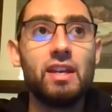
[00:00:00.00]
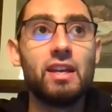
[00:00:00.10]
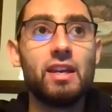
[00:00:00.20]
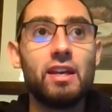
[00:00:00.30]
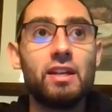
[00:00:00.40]

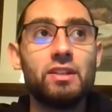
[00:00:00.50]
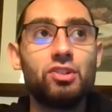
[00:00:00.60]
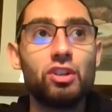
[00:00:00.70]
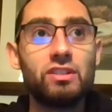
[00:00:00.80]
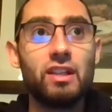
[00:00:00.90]
and
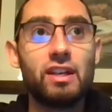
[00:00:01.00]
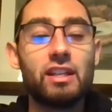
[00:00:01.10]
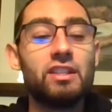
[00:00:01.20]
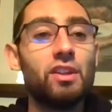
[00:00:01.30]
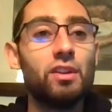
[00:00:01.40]
just like
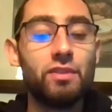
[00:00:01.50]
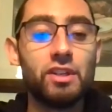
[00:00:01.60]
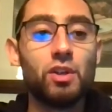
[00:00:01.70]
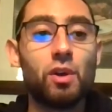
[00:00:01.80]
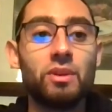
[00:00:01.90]
in the other
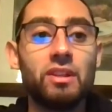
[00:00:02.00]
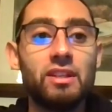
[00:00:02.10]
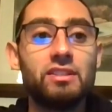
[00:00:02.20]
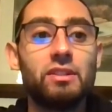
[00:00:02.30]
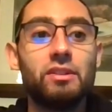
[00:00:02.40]
video I
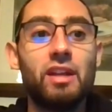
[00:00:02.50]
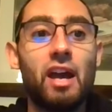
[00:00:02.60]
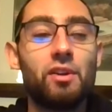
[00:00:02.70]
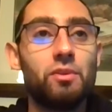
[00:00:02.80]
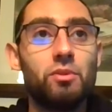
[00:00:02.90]
released on
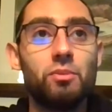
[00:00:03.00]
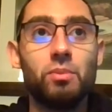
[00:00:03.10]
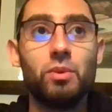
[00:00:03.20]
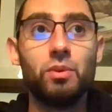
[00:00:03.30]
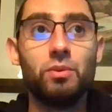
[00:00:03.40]
how to
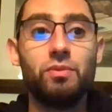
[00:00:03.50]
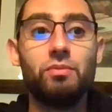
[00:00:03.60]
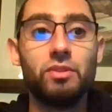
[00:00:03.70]
remove,